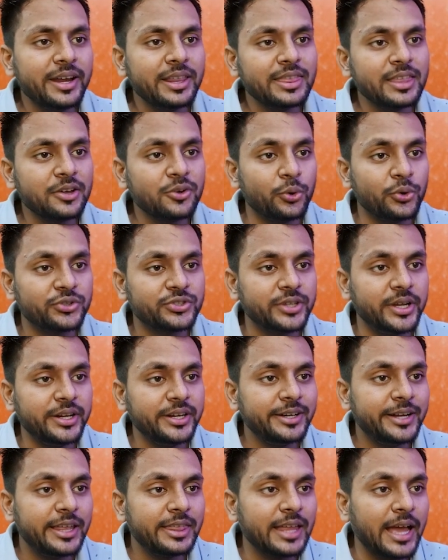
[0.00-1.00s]
is the
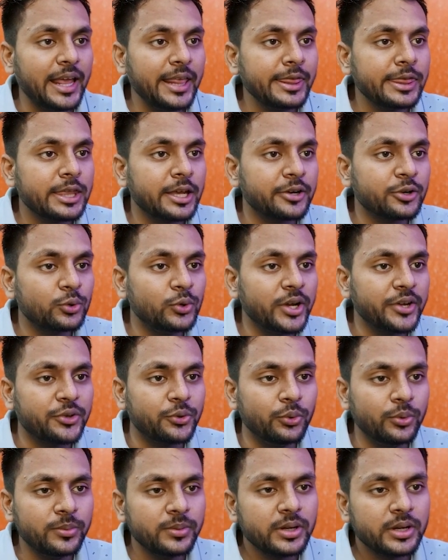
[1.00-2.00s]
question: design circular
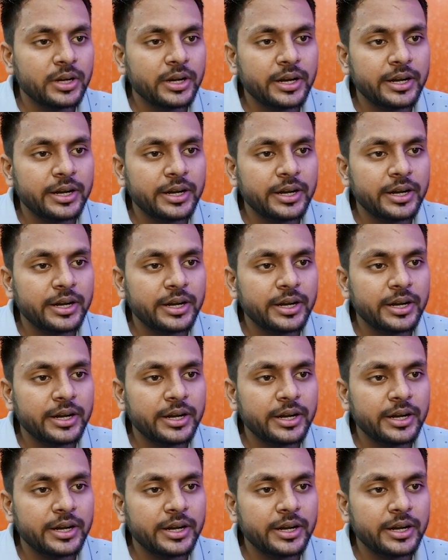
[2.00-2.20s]
queue.